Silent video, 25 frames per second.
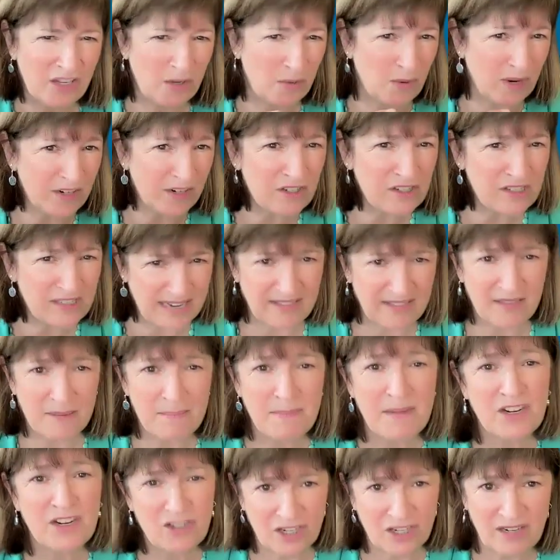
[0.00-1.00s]
you understand
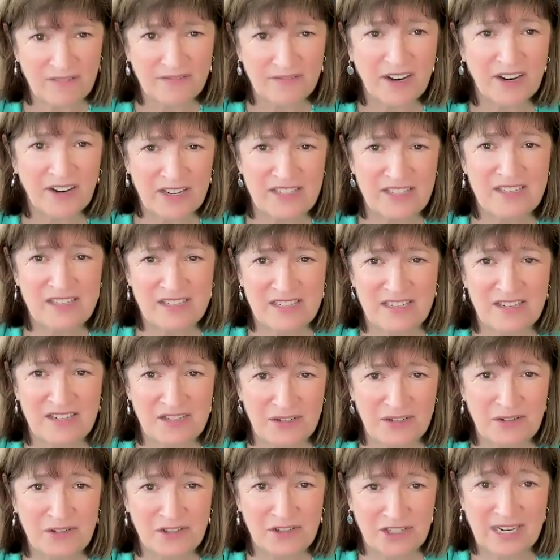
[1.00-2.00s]
the mission of our
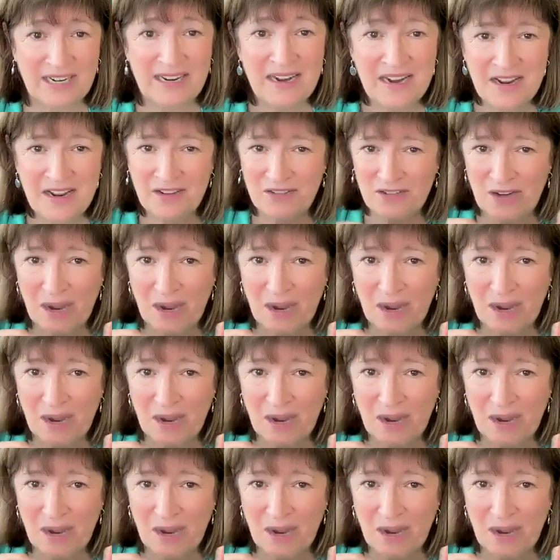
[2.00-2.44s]
institution.